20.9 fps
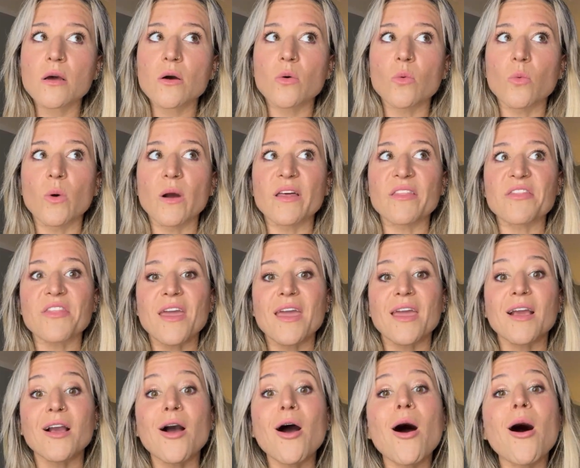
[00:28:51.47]
with
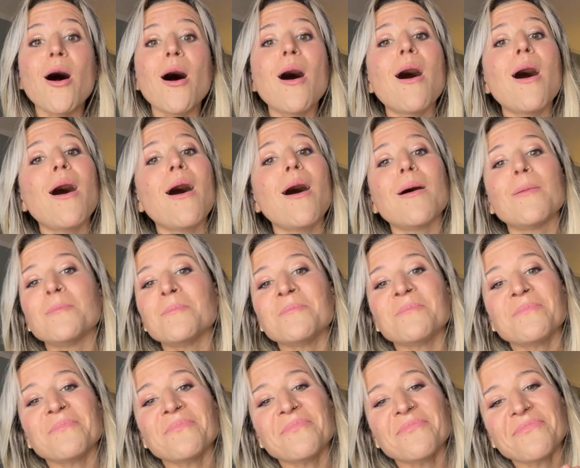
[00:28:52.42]
a calm
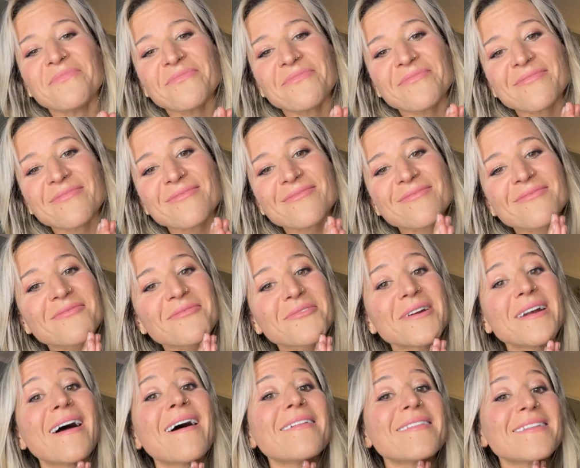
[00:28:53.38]

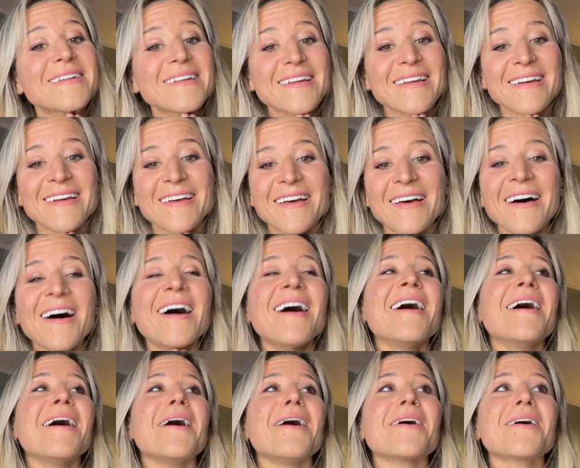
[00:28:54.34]
reality,
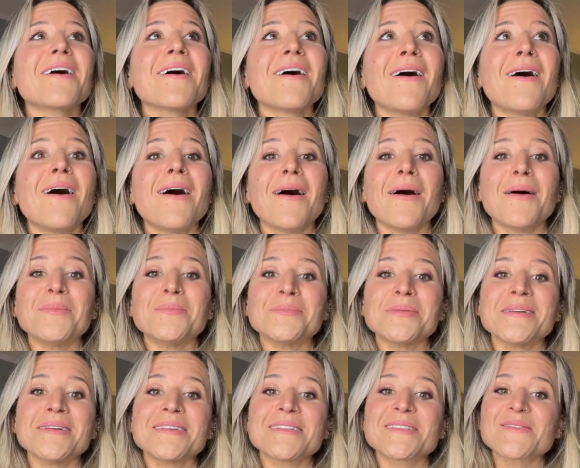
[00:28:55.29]
a calm,
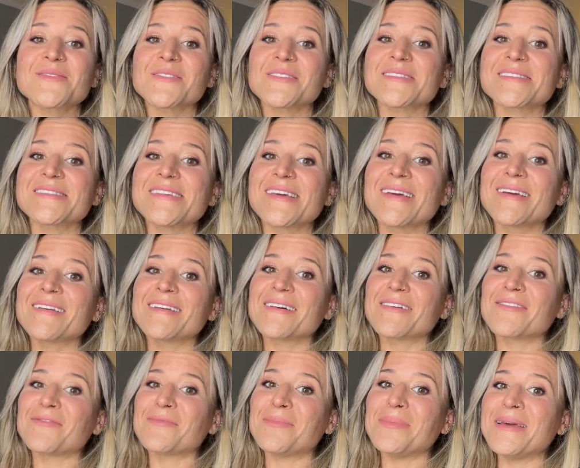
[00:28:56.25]
peaceful state
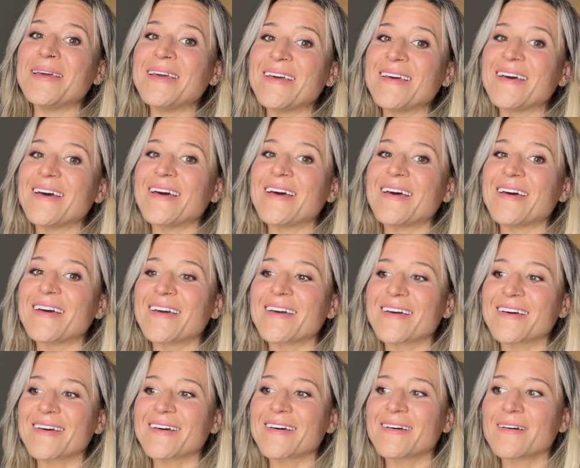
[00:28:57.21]
of
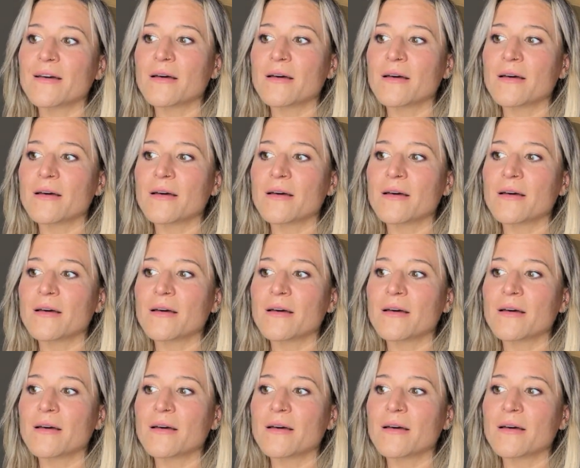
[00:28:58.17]
being?